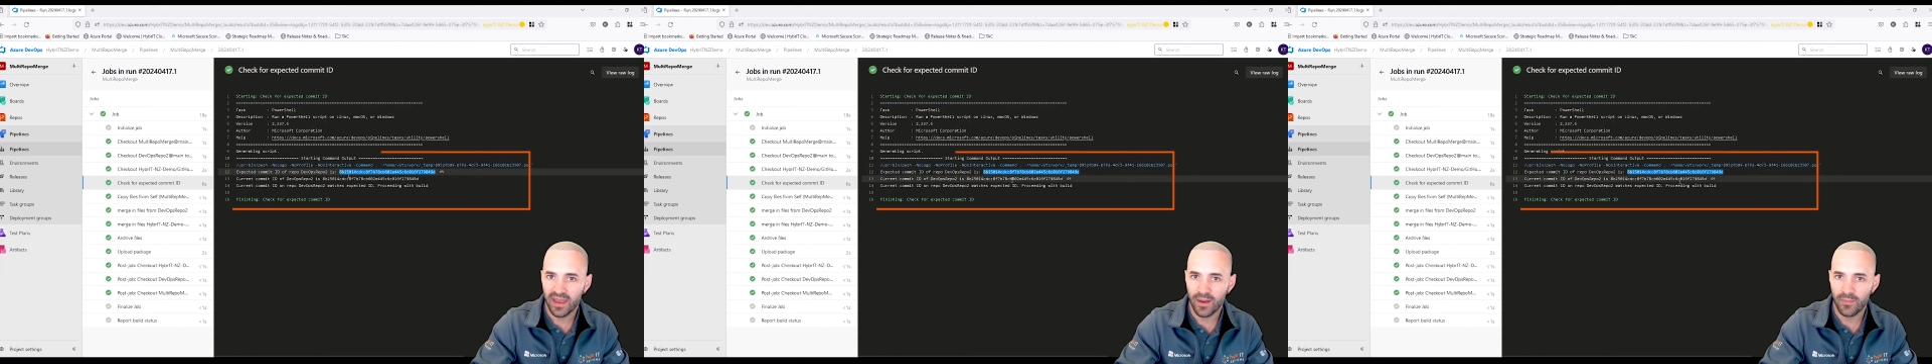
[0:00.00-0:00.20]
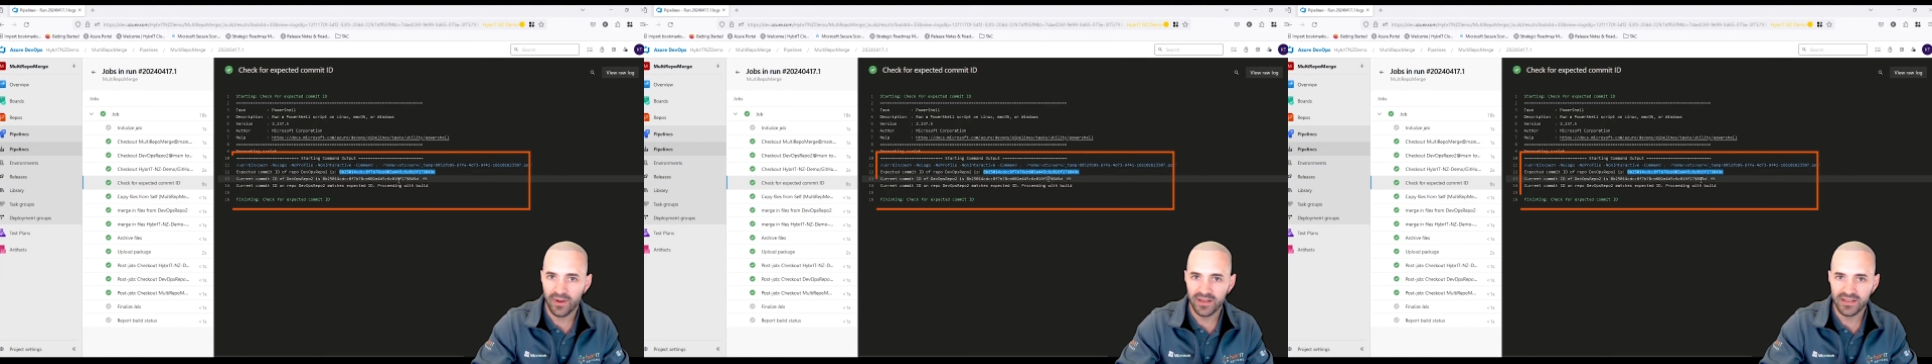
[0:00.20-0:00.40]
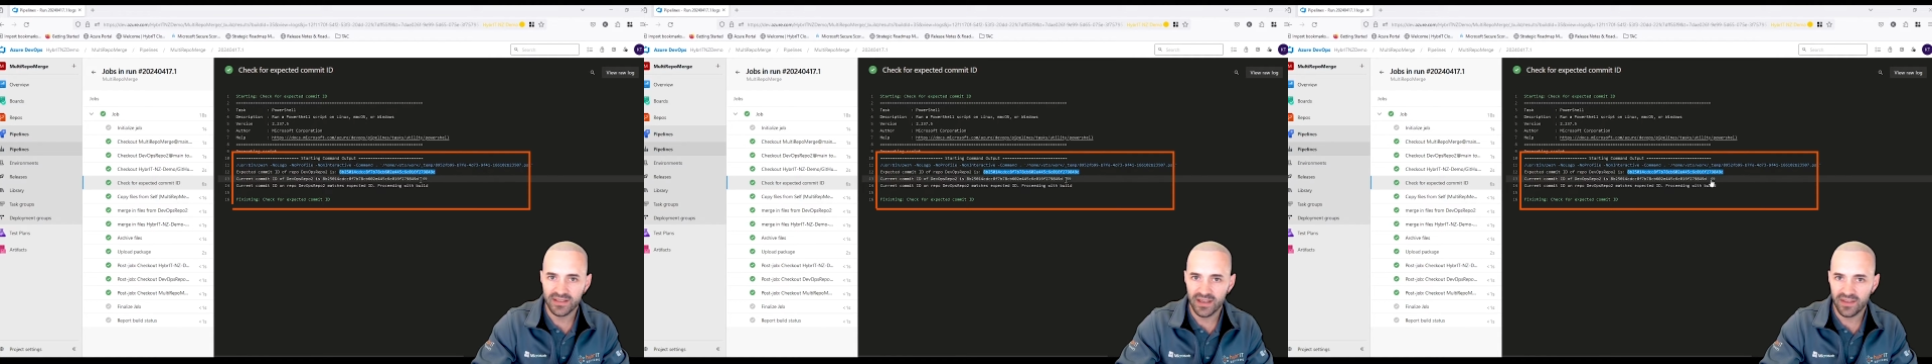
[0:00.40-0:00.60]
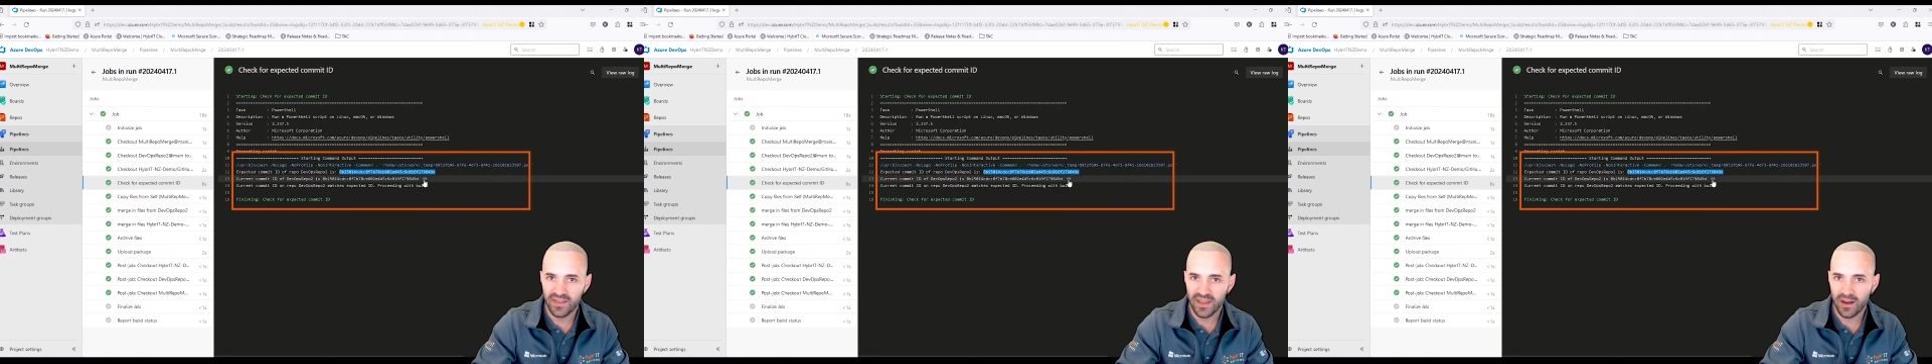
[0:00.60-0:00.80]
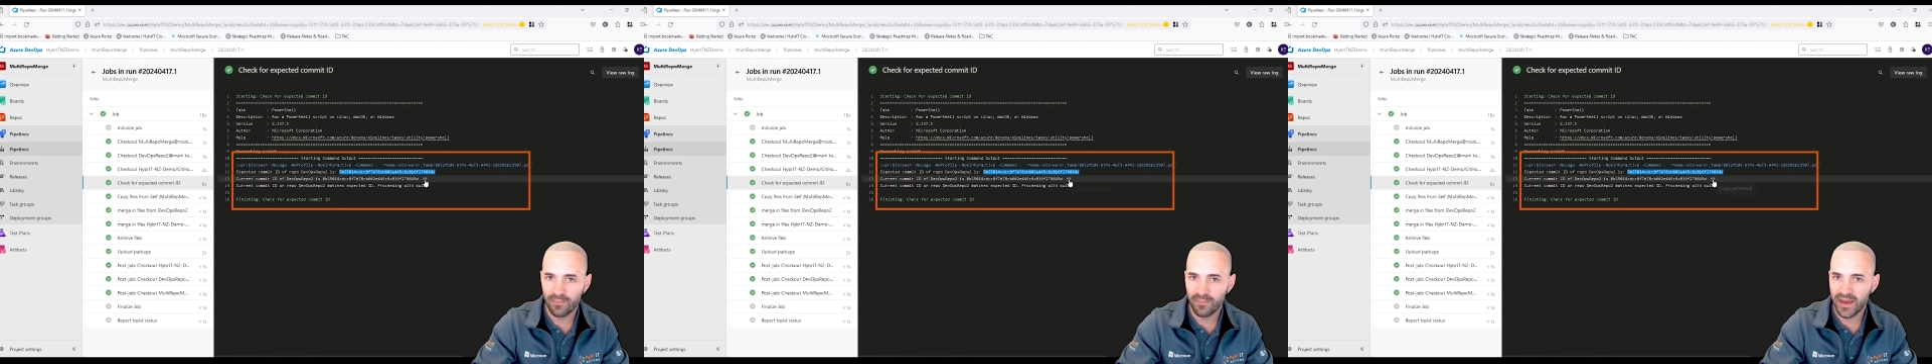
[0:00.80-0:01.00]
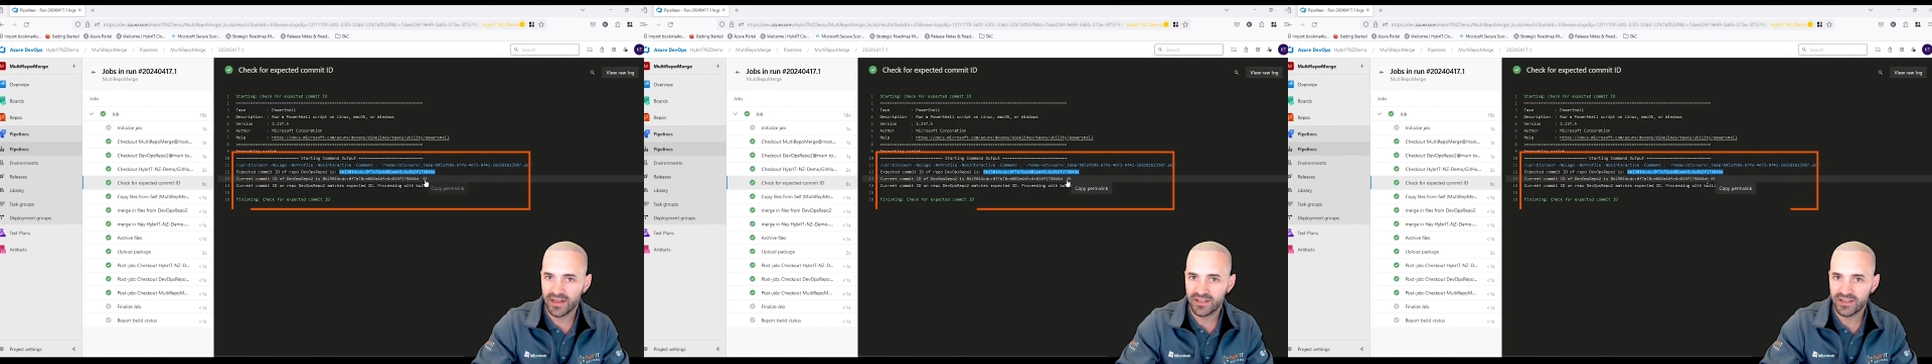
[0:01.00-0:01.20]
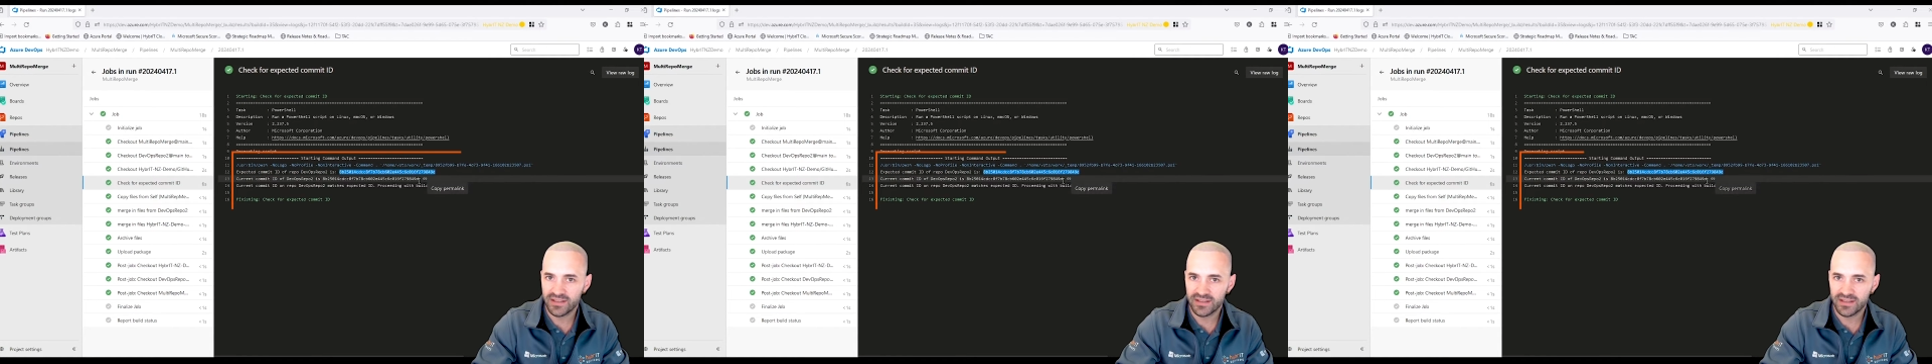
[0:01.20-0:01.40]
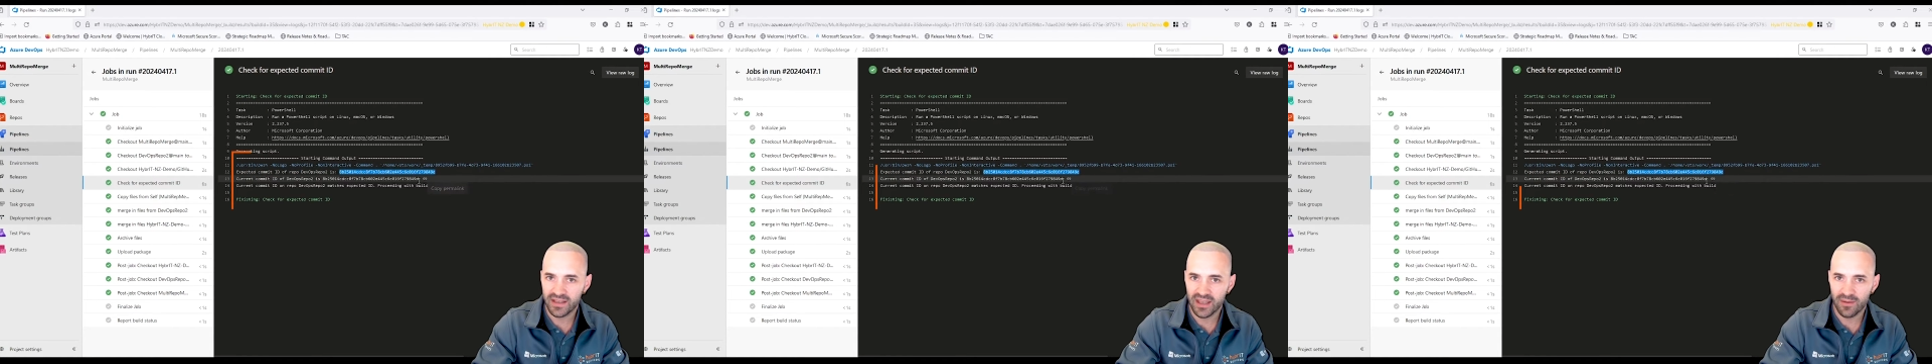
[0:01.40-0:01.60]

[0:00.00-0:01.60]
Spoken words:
and we can see that it matches the